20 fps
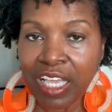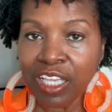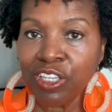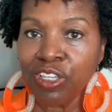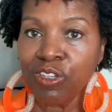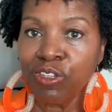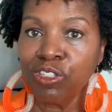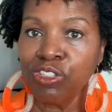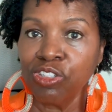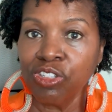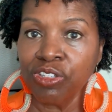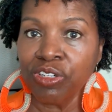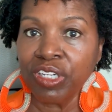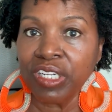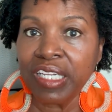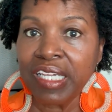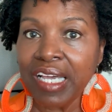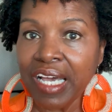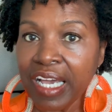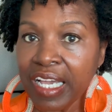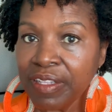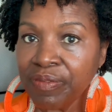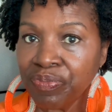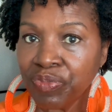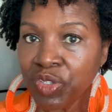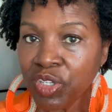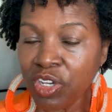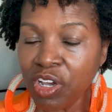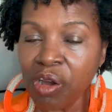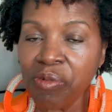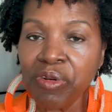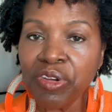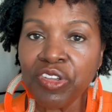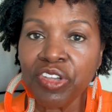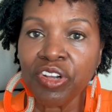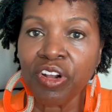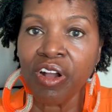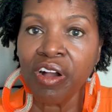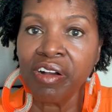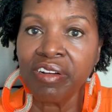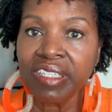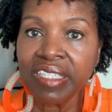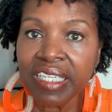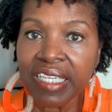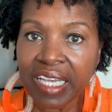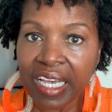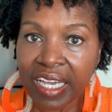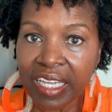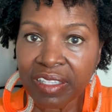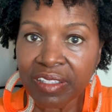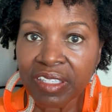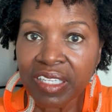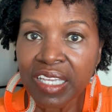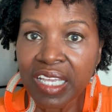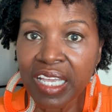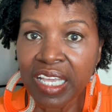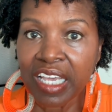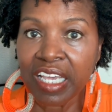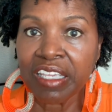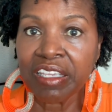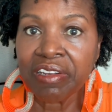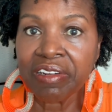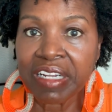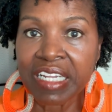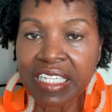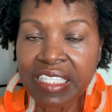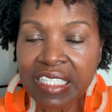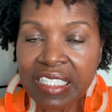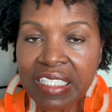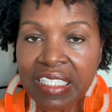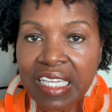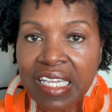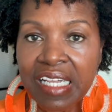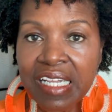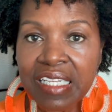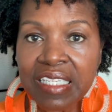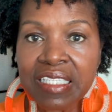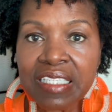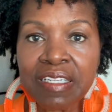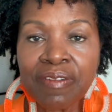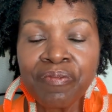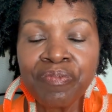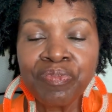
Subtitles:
Use your gut, go with your own gut and your instincts.